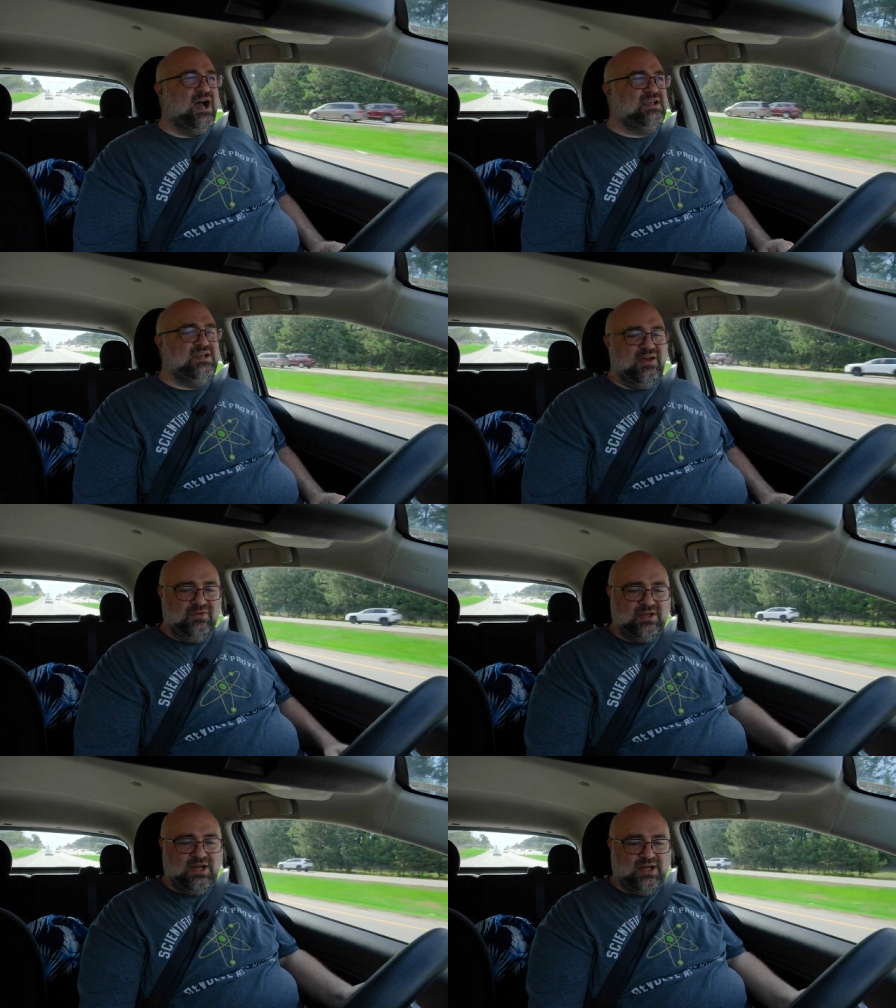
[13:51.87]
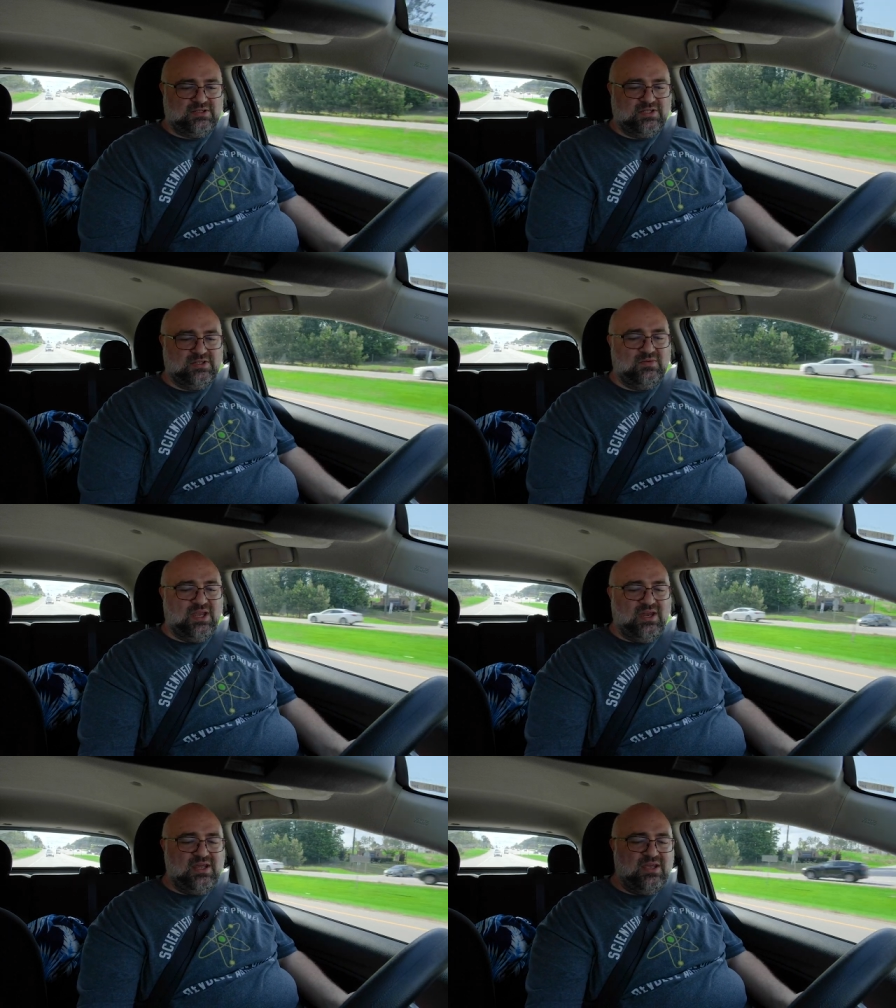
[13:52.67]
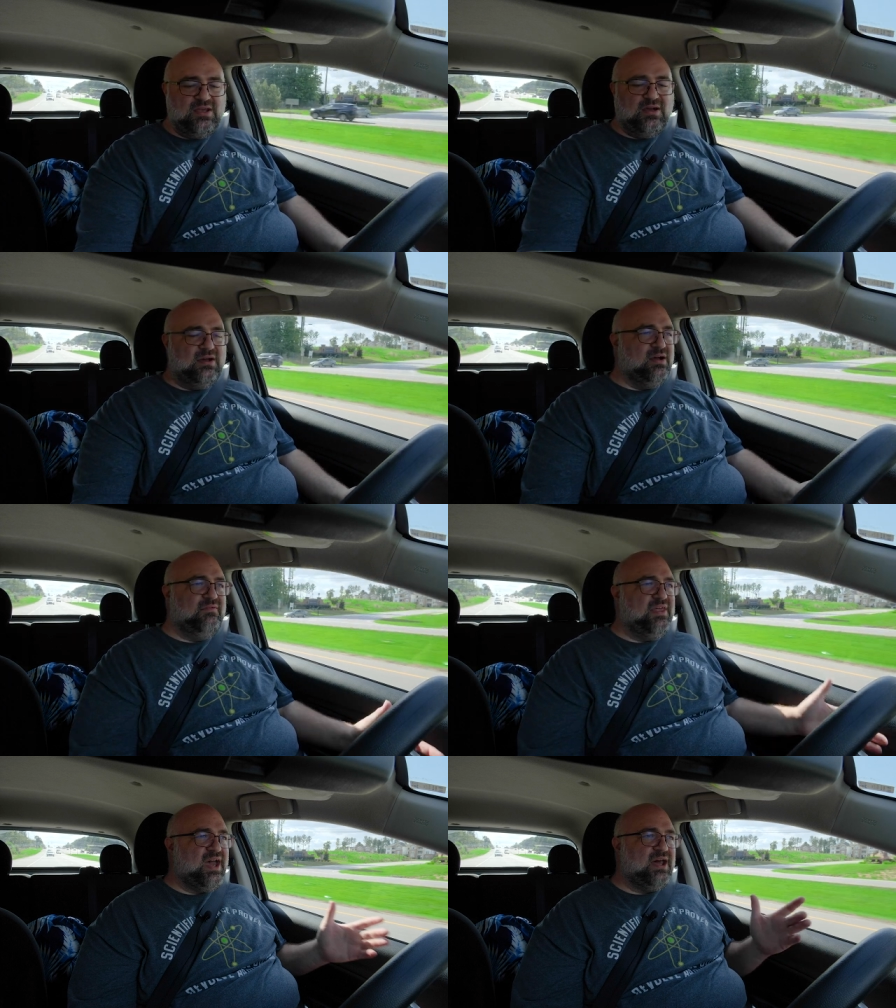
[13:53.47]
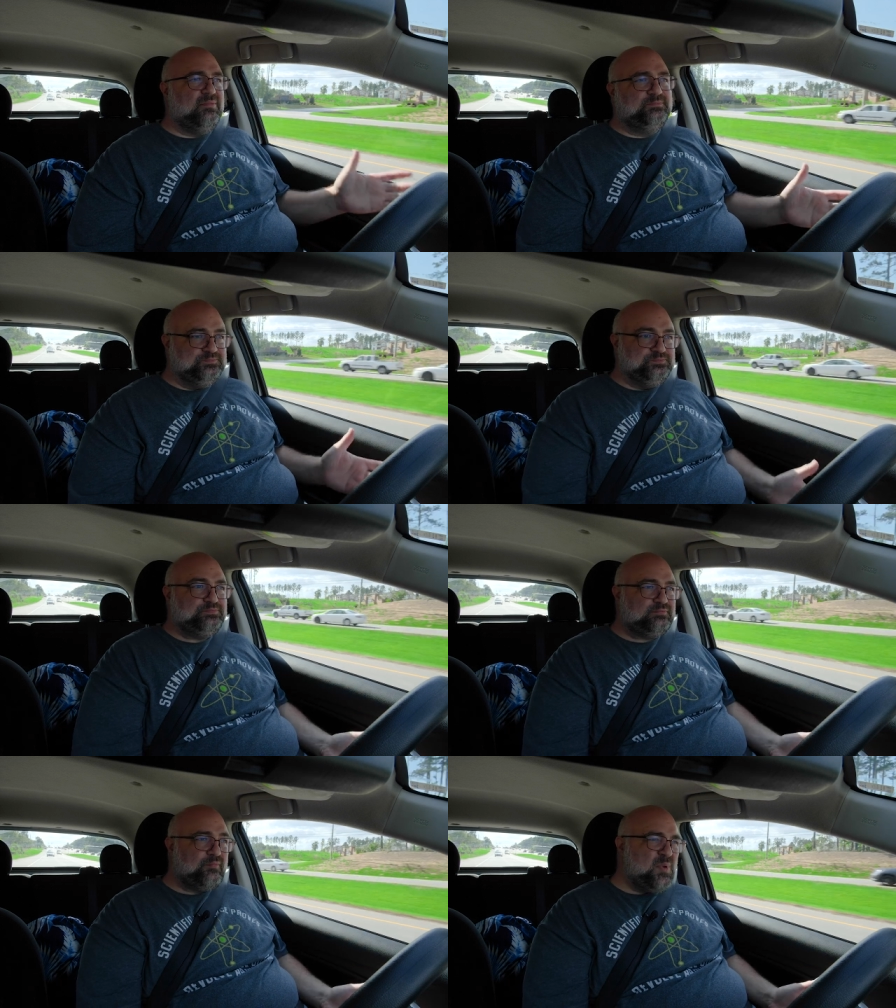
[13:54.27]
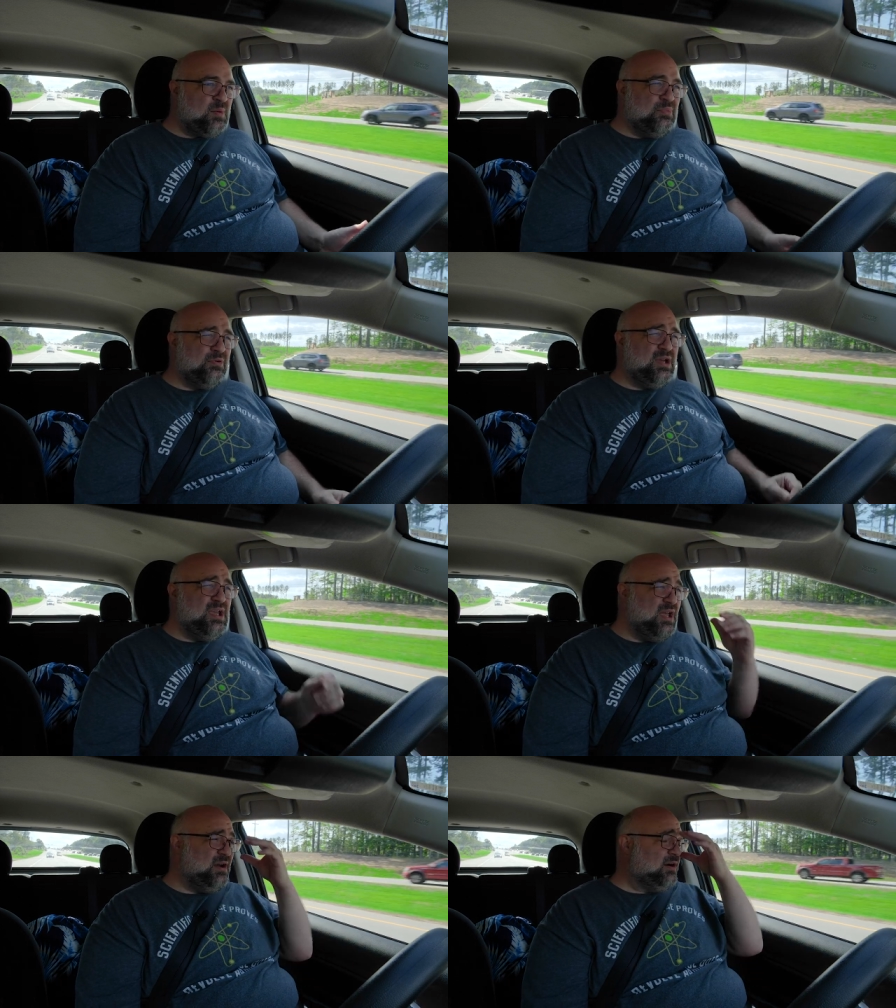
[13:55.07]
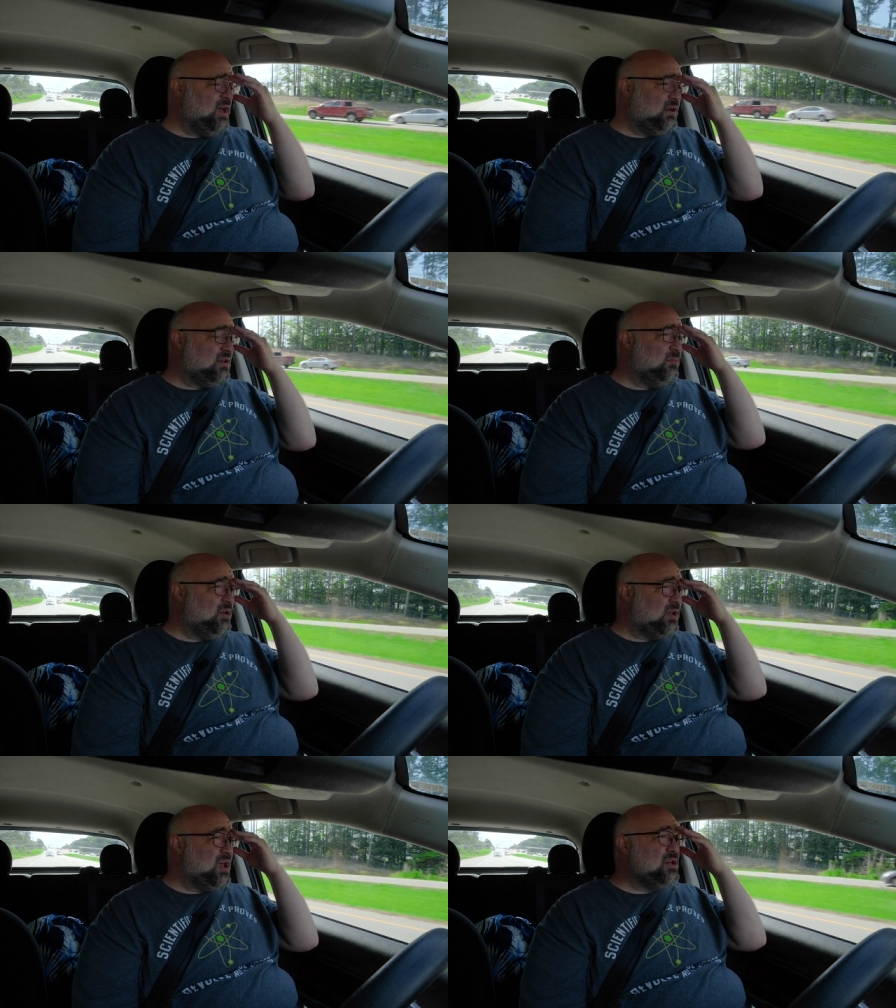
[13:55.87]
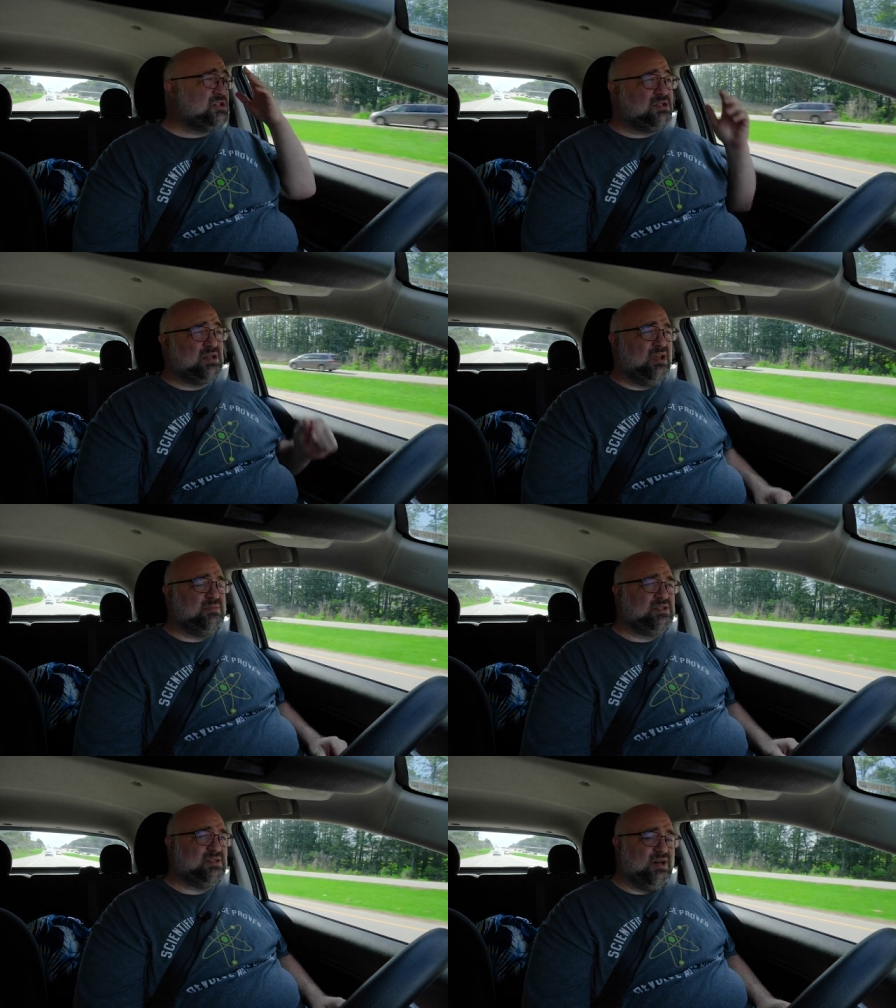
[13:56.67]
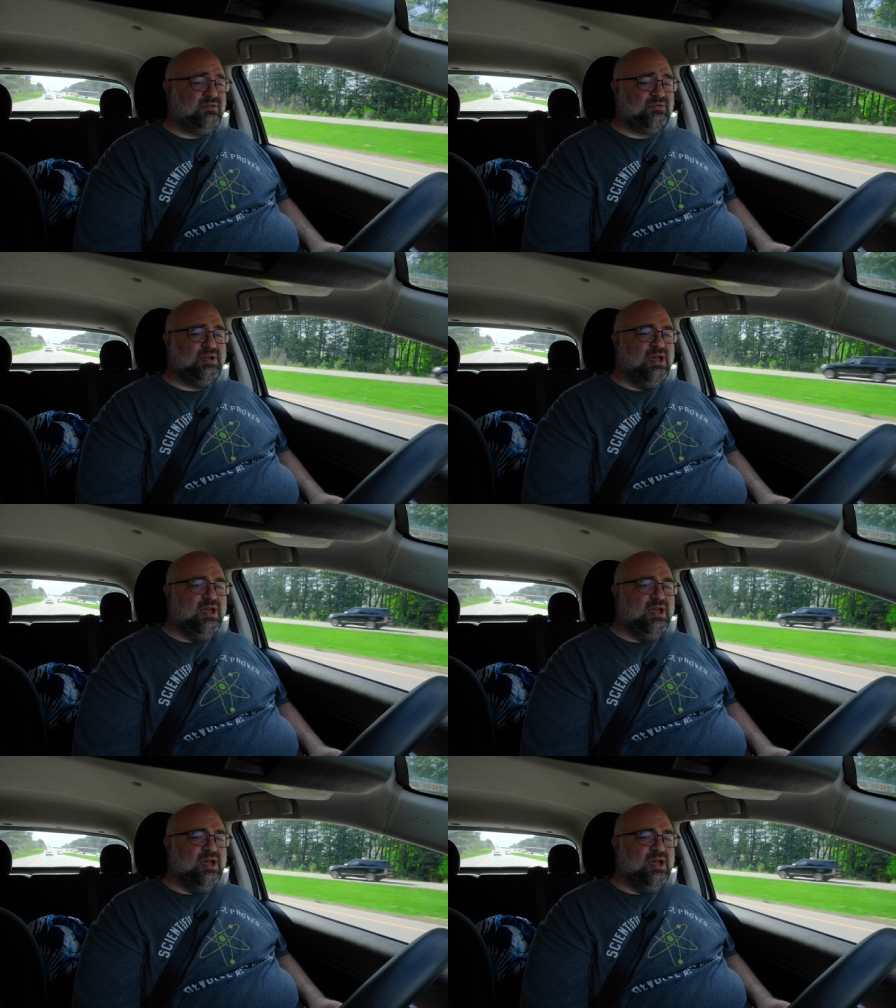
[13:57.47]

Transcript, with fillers: I never got to do any of that pre-internet communication type stuff.